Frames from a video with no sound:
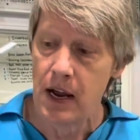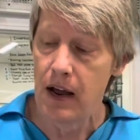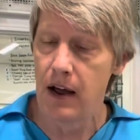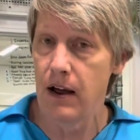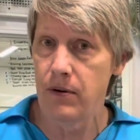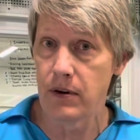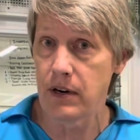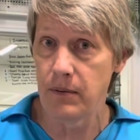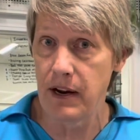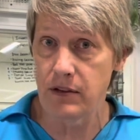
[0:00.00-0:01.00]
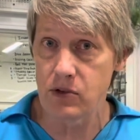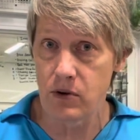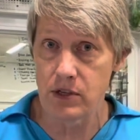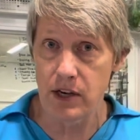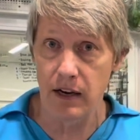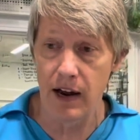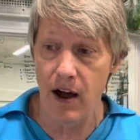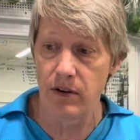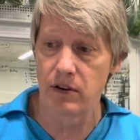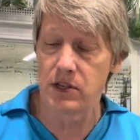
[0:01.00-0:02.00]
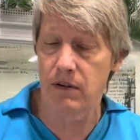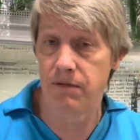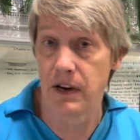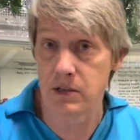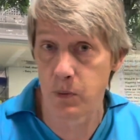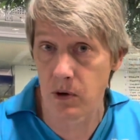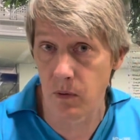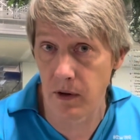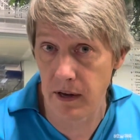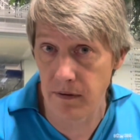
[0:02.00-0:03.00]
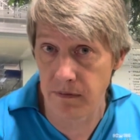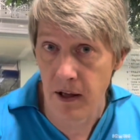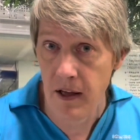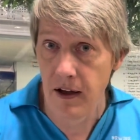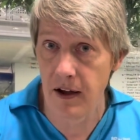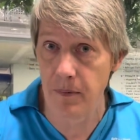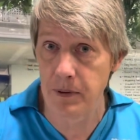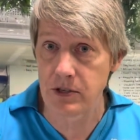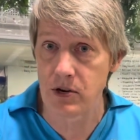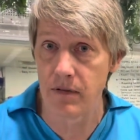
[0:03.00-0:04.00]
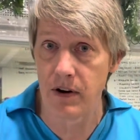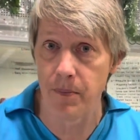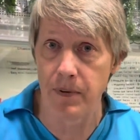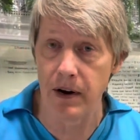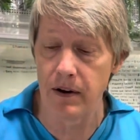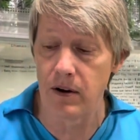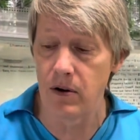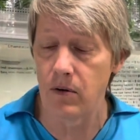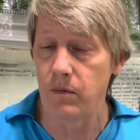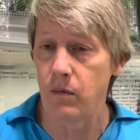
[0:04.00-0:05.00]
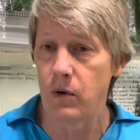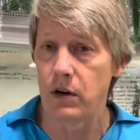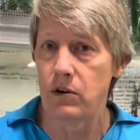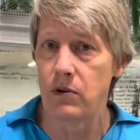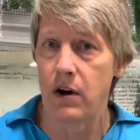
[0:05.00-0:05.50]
You want to come down to the store and check it out. You check Facebook, we'll have a picture of it up there, and we're going to do an